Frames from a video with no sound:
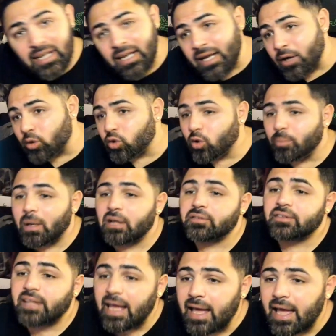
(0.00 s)
I don't know
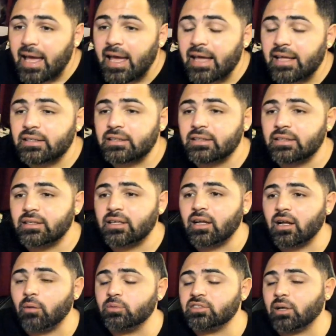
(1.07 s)
about that.
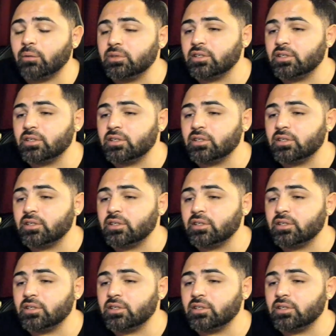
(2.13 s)
I would I